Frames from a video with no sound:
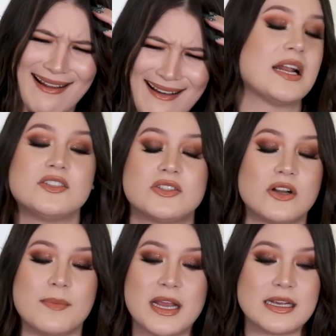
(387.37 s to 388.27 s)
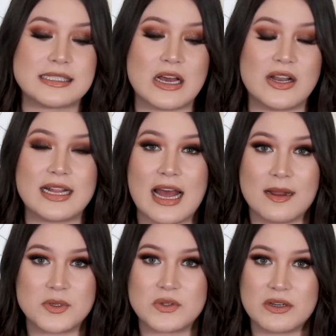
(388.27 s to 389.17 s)
And I just started making a sound like that
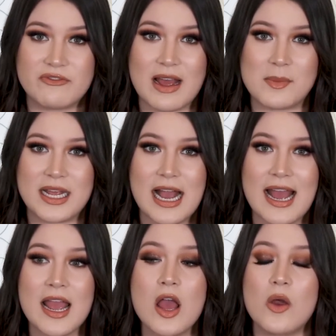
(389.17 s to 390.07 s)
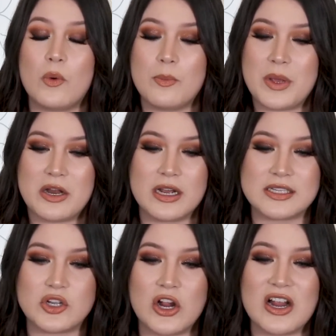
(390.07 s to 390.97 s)
episode in Family Guy when Peter
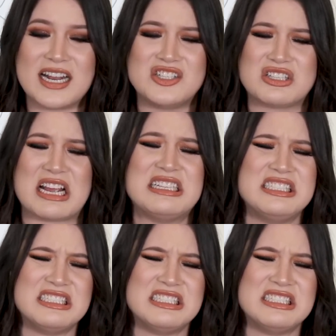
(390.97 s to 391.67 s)
gets hurt and he's just like,